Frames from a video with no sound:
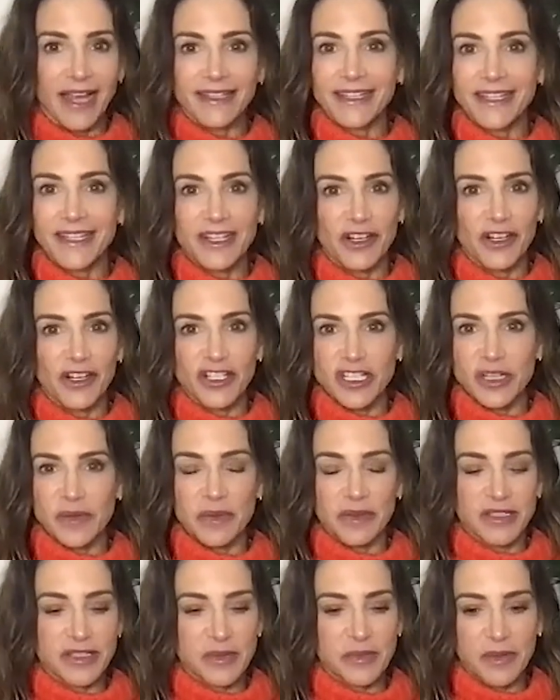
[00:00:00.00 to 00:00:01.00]
encourage people
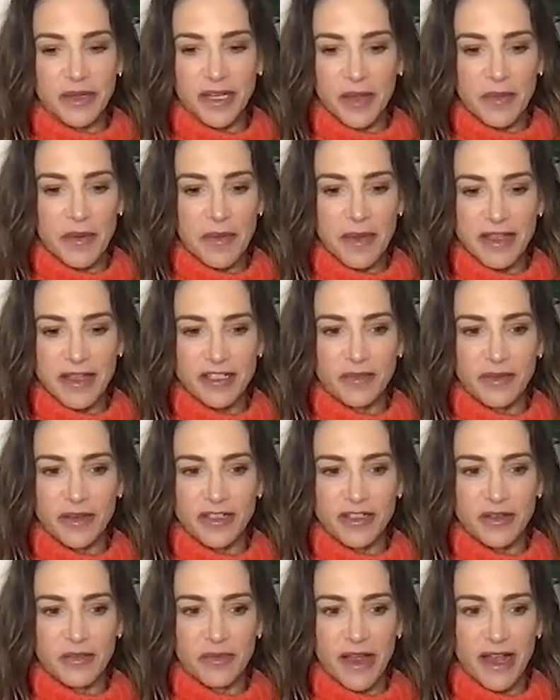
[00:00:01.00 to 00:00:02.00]
to pick up a masturbation
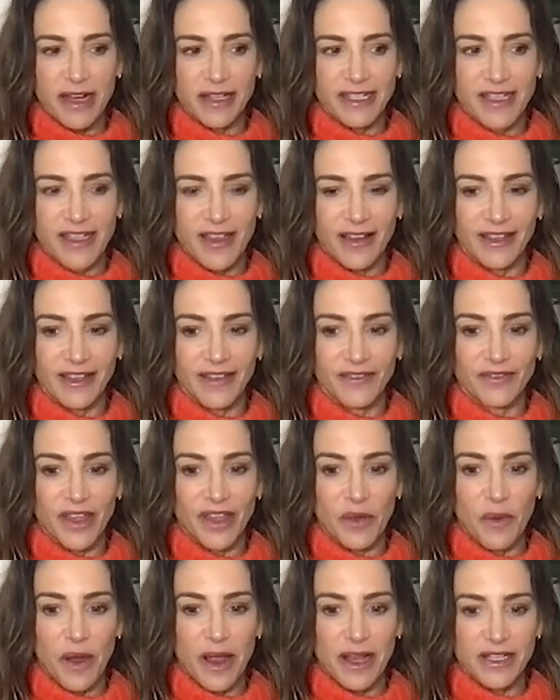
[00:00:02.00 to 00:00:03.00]
practice if they
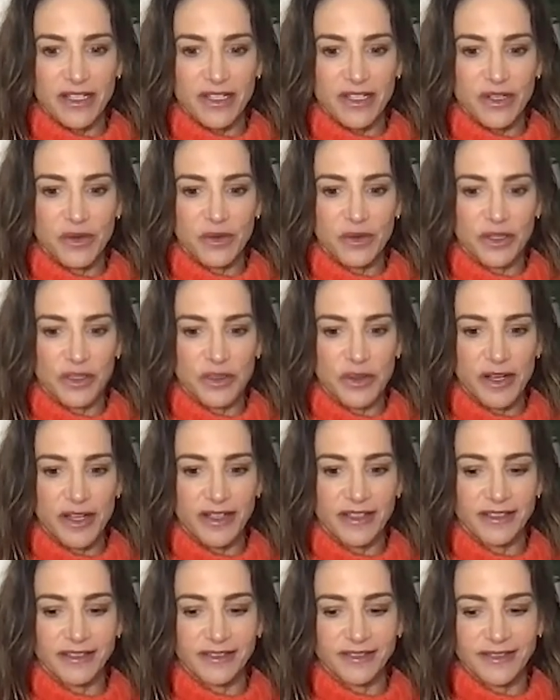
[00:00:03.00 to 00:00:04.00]
want to learn to
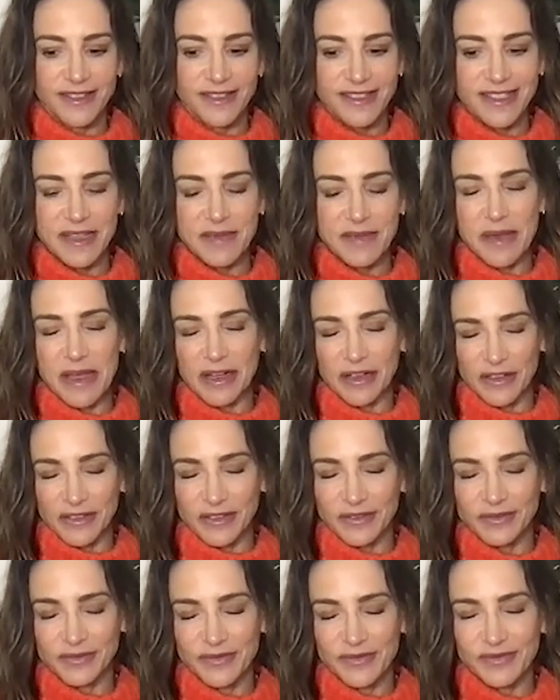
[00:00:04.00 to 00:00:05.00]
sleep better
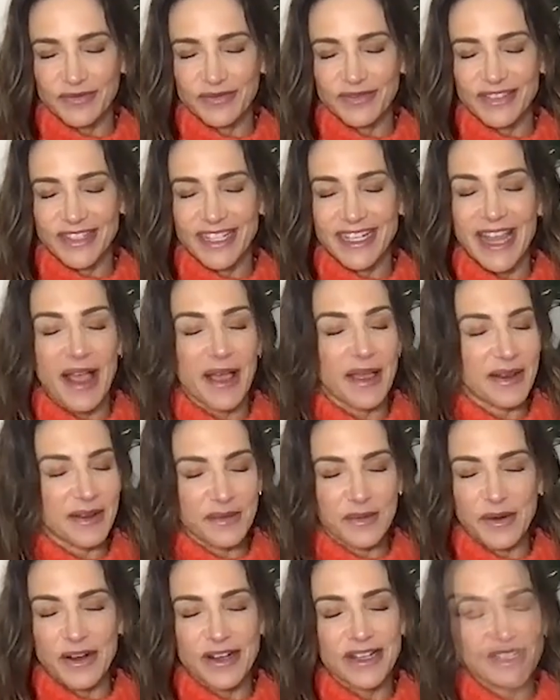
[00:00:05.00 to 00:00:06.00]
that it
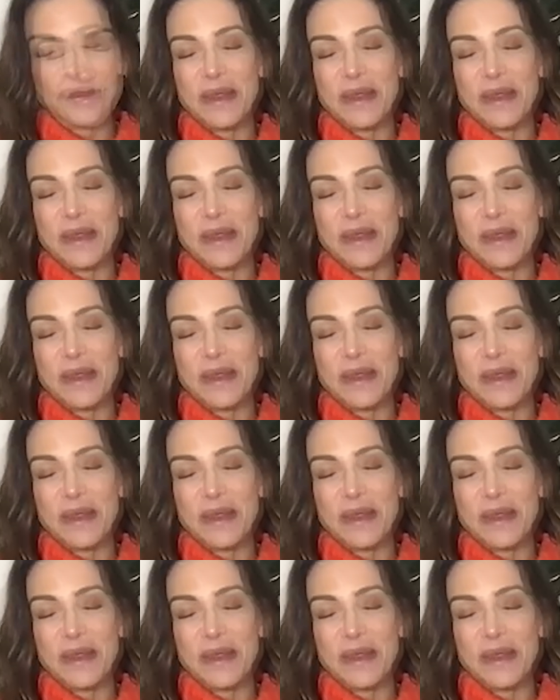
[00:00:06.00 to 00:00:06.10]
works for